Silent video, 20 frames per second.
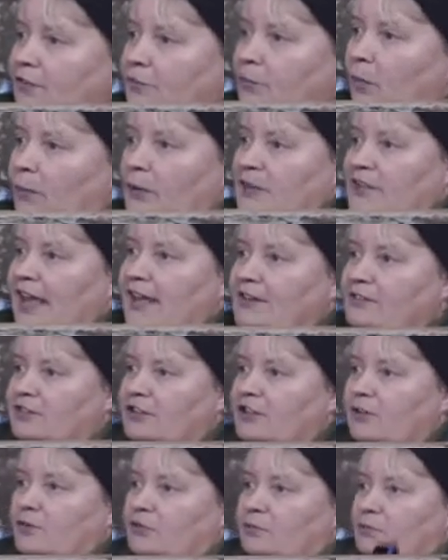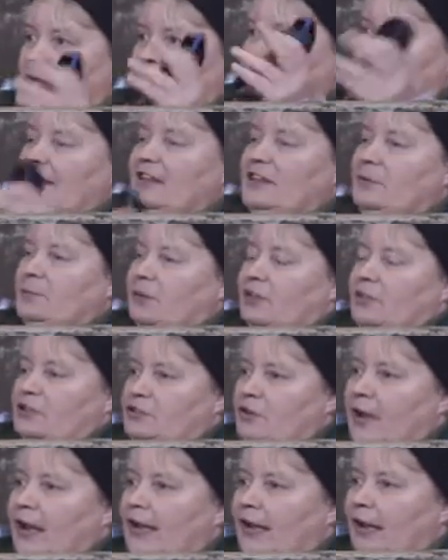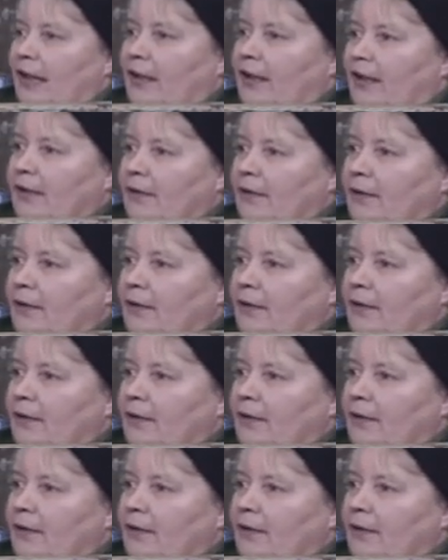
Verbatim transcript: of what we tend to do is present them with a trailer